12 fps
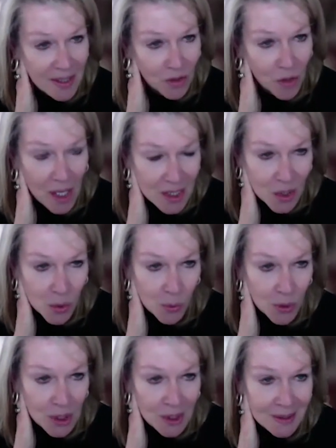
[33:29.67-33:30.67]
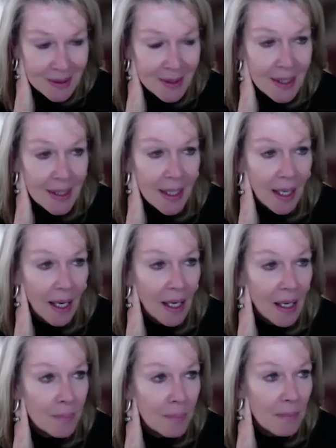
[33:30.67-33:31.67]
across the world.
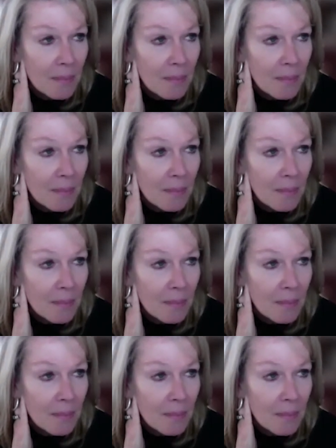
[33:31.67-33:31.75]
Um,